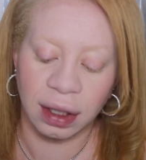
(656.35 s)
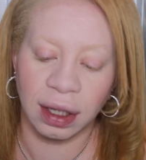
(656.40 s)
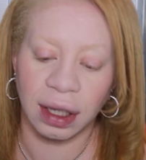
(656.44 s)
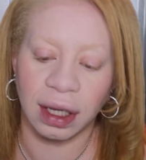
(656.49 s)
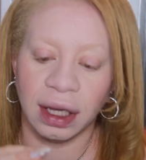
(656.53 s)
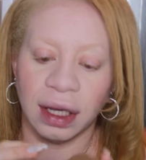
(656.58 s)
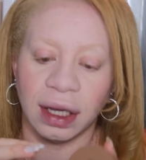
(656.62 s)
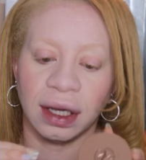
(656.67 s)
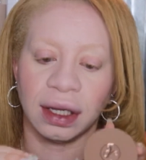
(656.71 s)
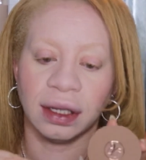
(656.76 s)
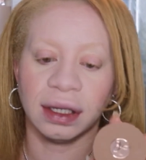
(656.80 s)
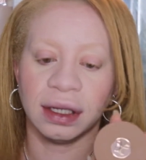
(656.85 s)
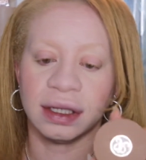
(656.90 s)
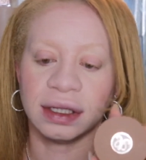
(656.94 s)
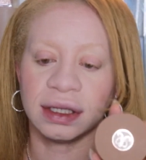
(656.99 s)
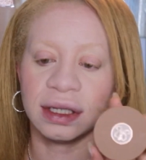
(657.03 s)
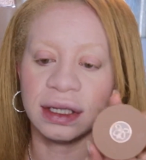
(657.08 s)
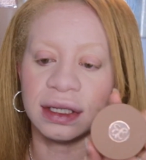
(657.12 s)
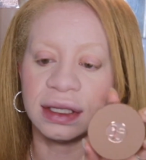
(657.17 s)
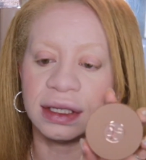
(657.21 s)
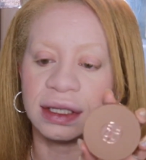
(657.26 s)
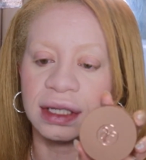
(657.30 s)
And this
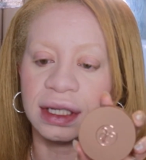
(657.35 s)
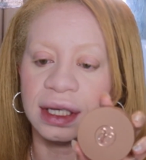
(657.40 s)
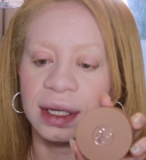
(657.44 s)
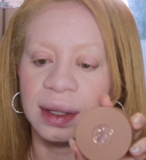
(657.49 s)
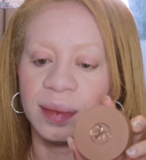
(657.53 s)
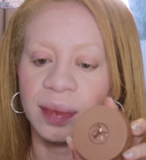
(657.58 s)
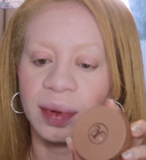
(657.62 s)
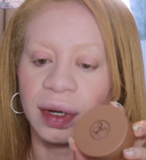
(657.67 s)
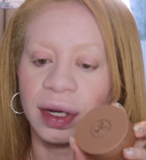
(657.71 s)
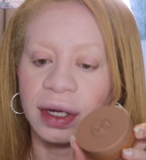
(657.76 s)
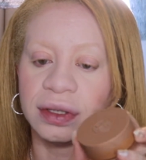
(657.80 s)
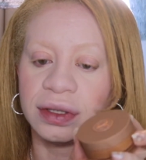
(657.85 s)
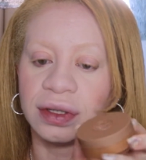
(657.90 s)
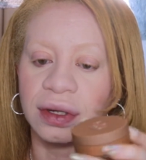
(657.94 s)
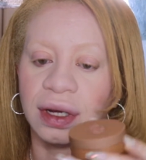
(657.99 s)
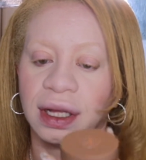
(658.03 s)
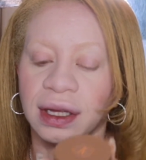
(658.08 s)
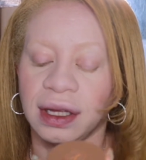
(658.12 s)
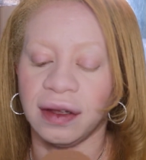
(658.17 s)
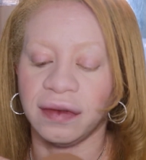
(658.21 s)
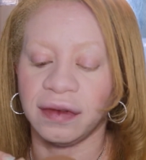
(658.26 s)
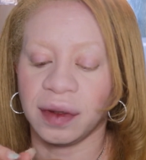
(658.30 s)
is the bronzer. I
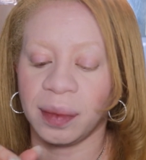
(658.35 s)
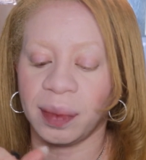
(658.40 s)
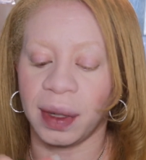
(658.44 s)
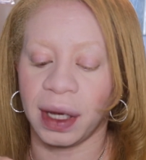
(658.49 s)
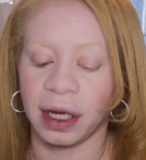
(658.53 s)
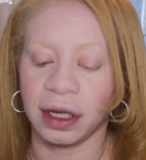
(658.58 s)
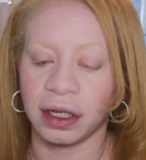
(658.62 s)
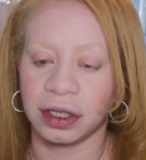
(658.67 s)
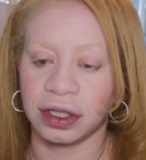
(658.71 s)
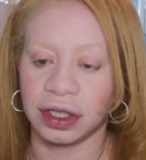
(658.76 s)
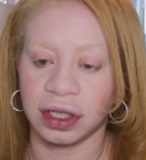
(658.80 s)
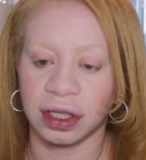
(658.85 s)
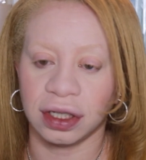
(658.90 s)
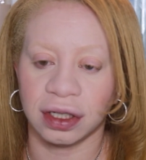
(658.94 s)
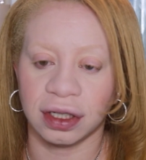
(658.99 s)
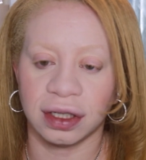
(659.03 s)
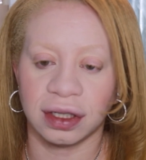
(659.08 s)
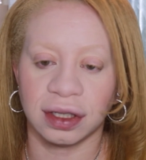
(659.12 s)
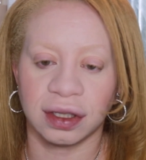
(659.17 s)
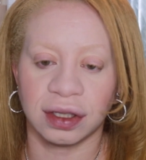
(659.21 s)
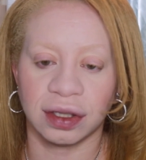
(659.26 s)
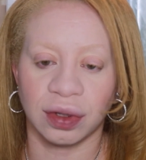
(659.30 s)
love the packaging.
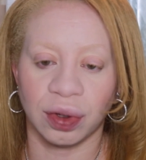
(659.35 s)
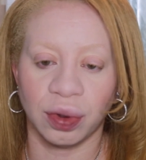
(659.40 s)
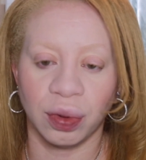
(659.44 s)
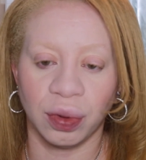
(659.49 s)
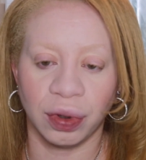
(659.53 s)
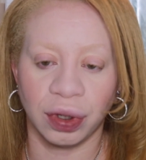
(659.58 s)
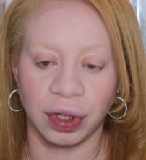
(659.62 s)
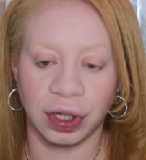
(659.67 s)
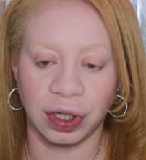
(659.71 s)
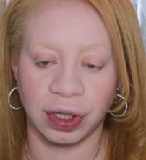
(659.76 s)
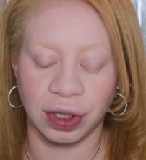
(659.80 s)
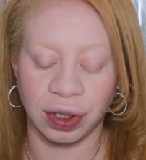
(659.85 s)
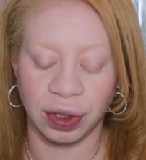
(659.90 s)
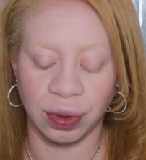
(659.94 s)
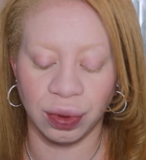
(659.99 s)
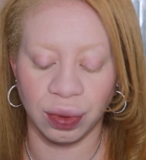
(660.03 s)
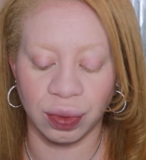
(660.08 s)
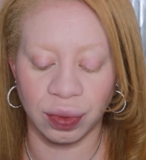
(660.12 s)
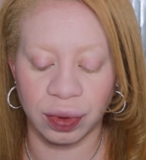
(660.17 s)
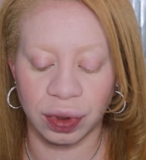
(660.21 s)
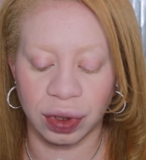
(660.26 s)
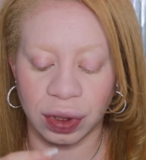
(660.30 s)
It's so
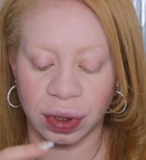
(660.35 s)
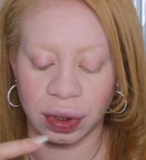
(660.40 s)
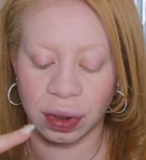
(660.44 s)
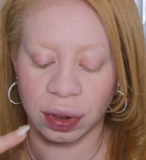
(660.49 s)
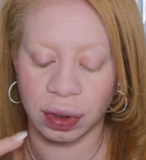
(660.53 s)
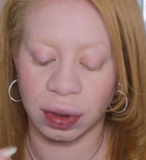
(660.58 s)
cute.